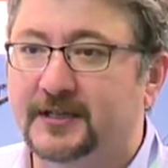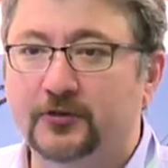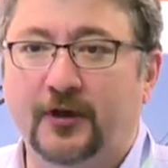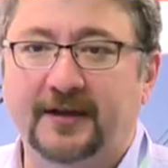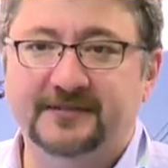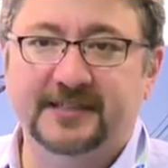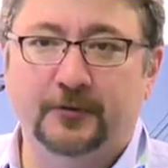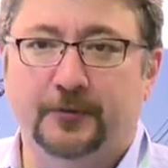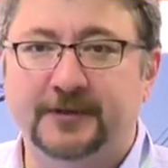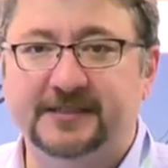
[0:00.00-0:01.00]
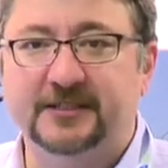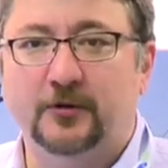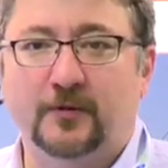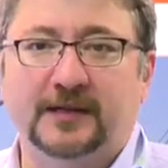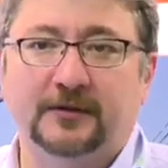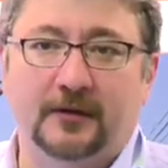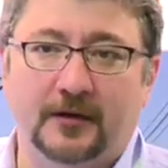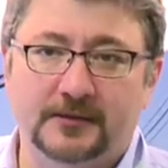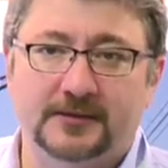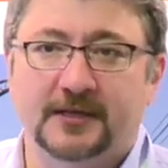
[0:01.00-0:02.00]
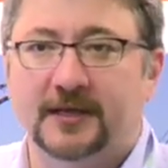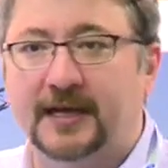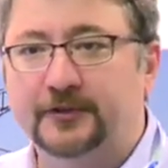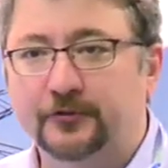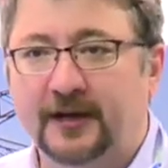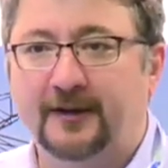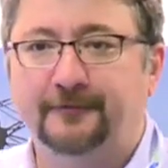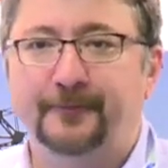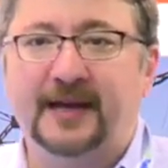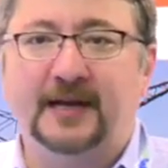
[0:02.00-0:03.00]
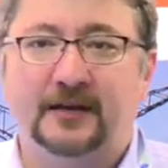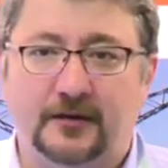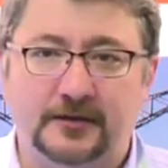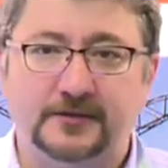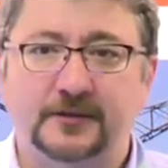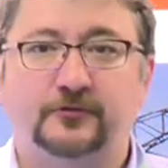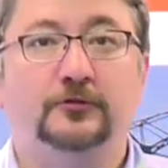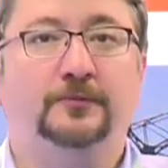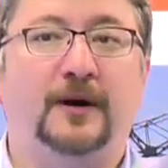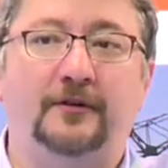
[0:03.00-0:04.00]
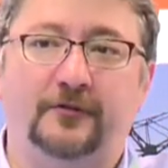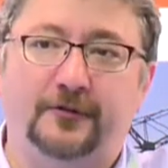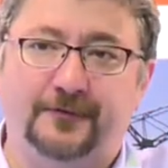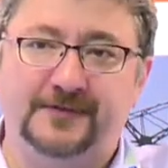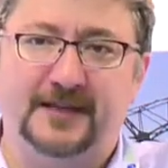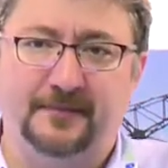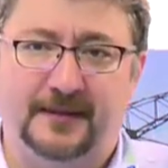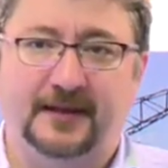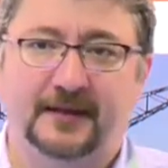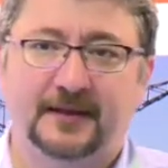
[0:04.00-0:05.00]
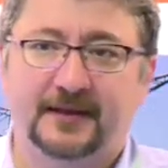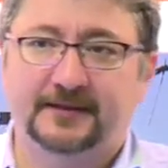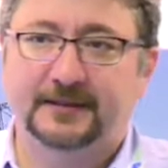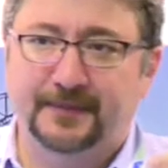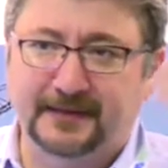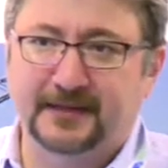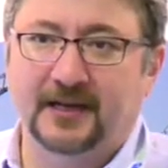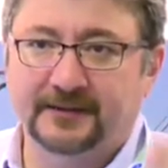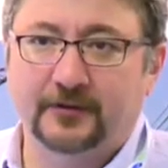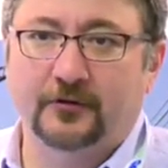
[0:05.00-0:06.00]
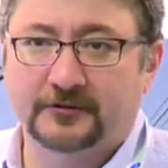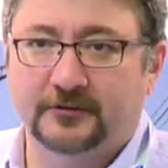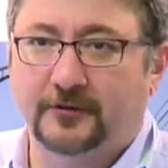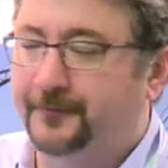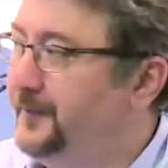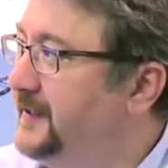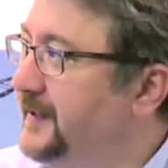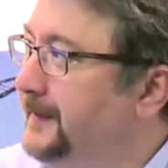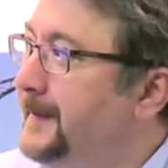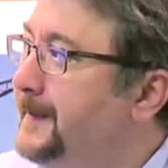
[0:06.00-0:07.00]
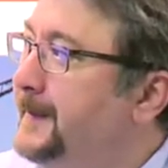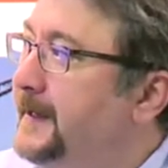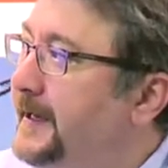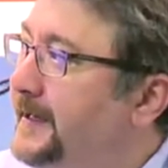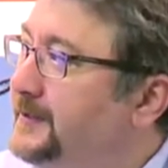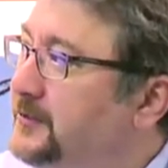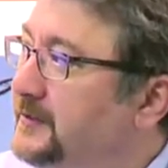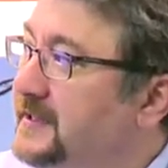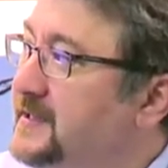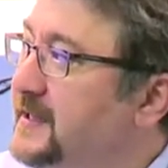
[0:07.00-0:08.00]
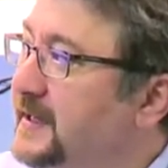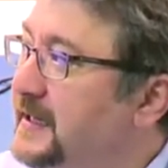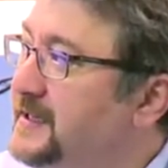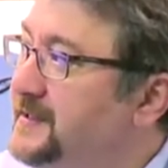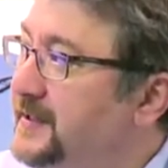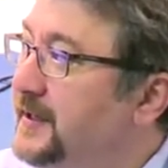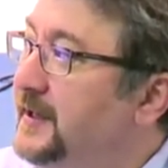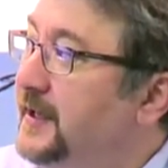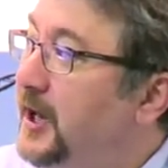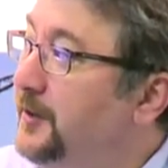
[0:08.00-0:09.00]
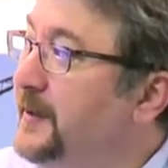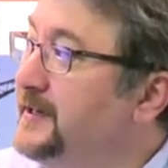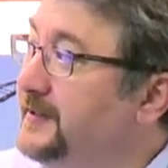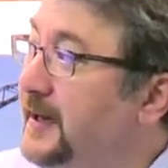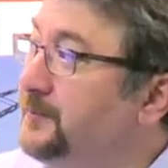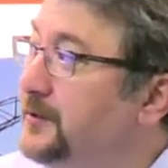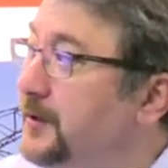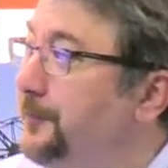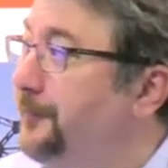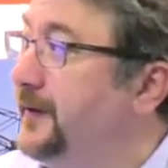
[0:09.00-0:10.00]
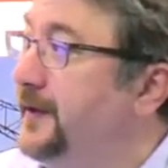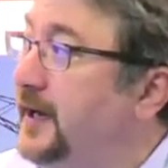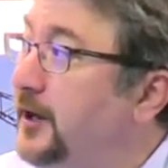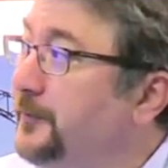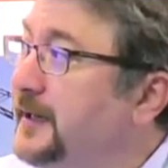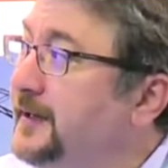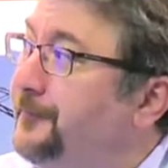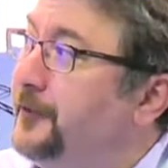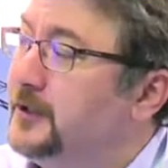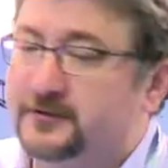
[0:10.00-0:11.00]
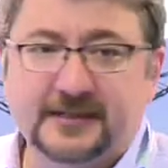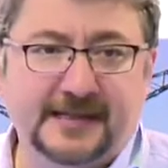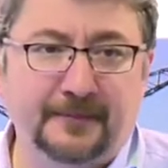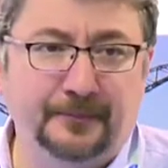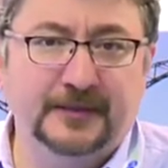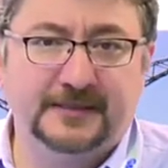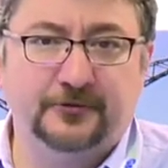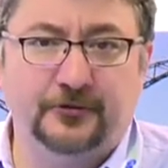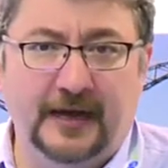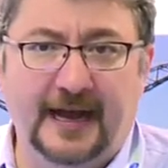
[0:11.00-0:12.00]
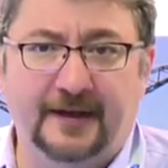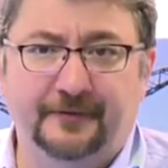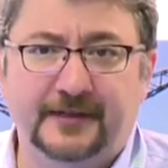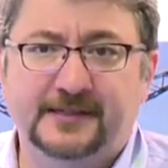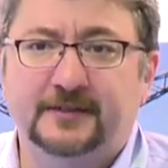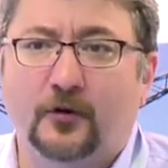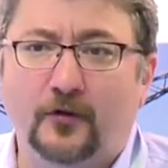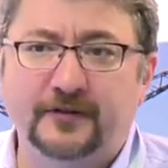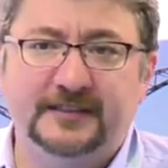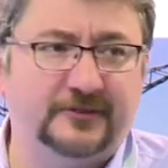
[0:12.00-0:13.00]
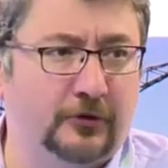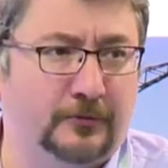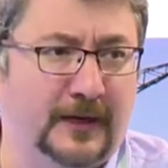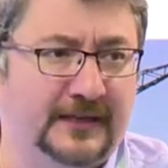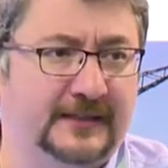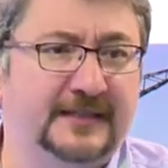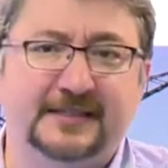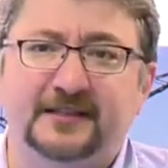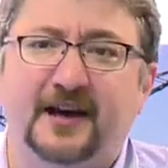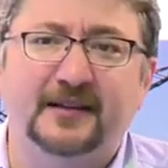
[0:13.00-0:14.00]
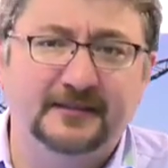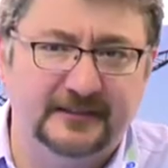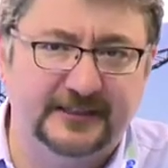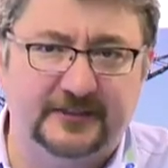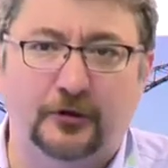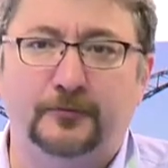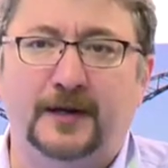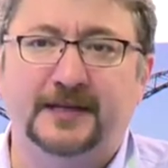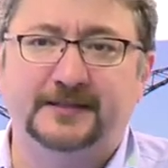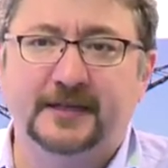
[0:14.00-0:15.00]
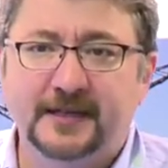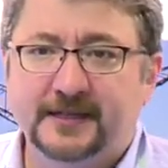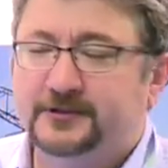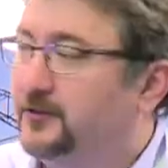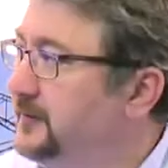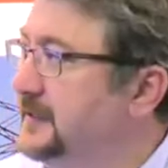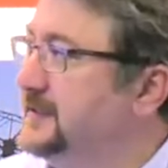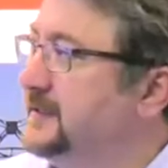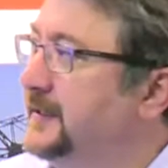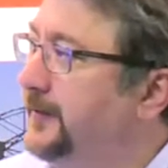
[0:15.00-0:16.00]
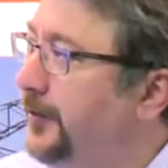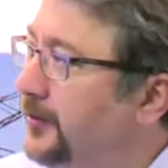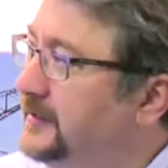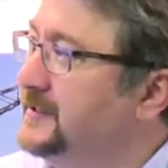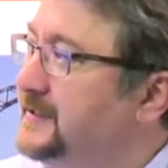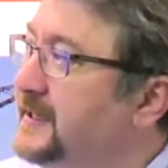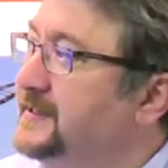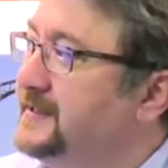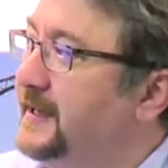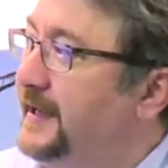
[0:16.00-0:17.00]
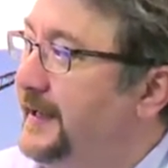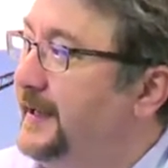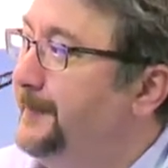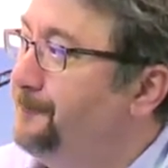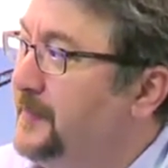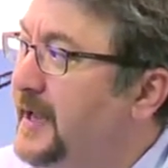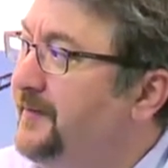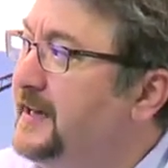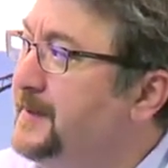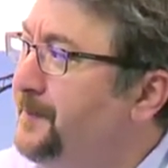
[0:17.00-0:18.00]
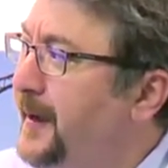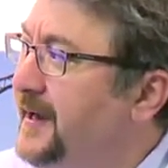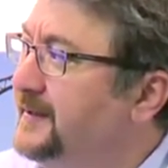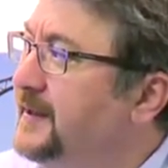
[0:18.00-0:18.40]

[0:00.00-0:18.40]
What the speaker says: You have 0.01 hertz, and you have megahertz to the power of something, depending on the order of fitting. So this is not easy. How many frequency samples do you have? Is it overdetermined? Is it underdetermined? So these, all these things have an impact.